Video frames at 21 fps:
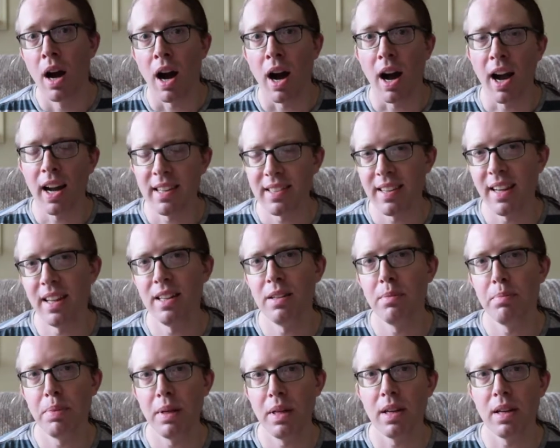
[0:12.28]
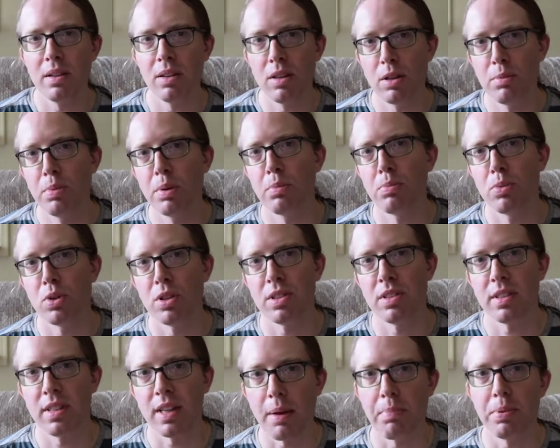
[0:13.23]
I tend to be a little bit more
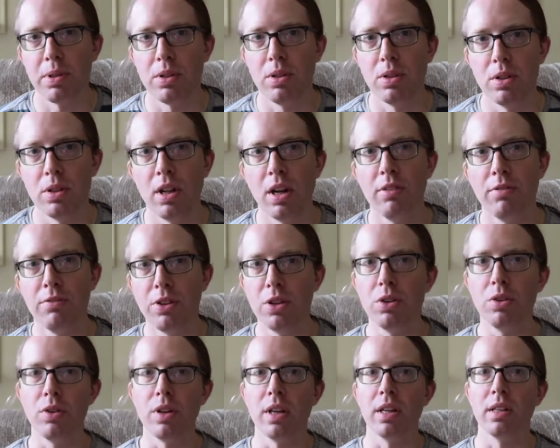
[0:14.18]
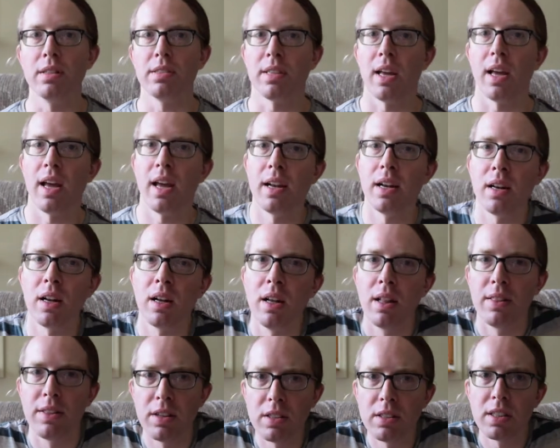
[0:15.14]
skeptical of unions, and
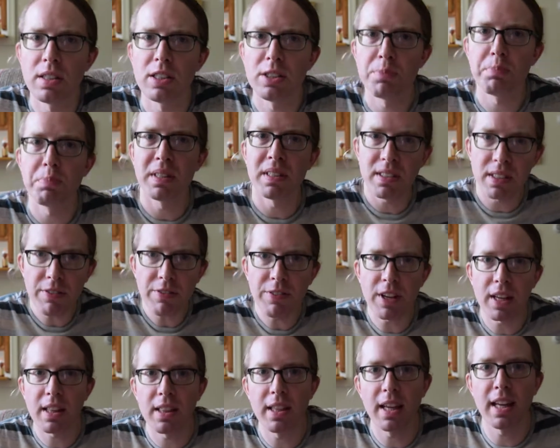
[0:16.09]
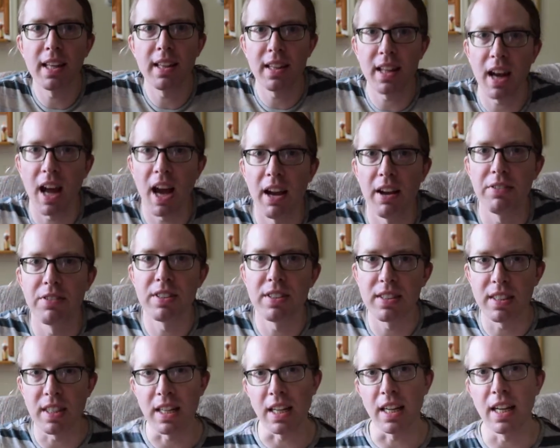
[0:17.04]
there's a specific thing that I've
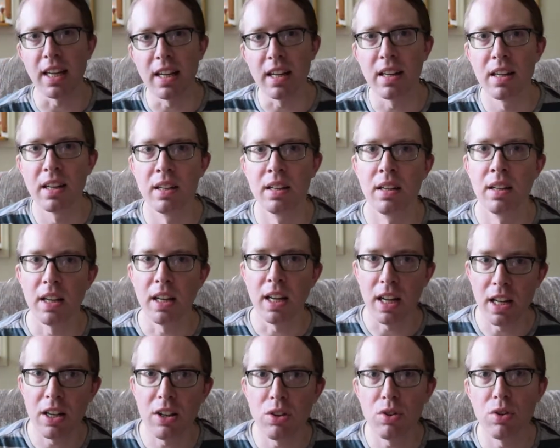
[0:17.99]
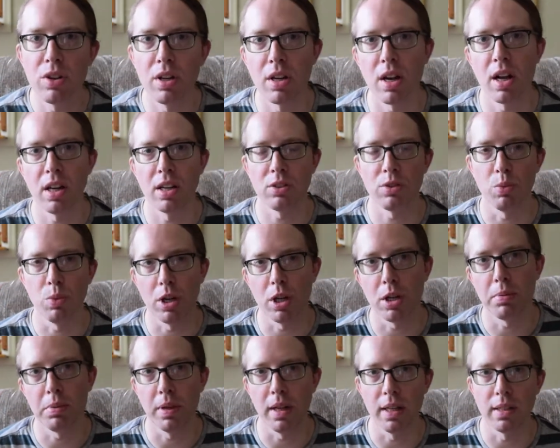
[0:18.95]
seen in unionized
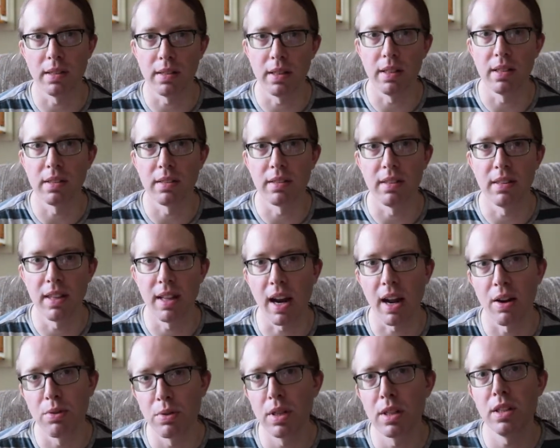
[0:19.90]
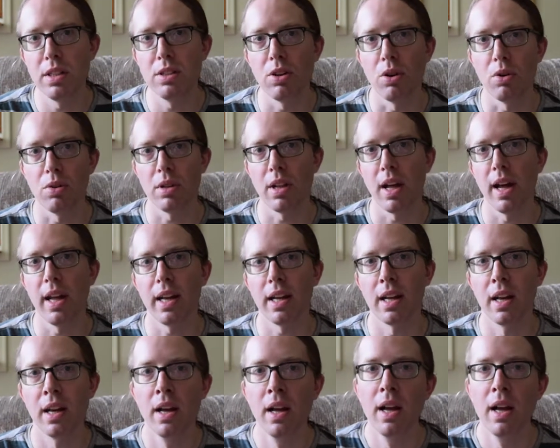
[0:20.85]
workplaces that I really don't like.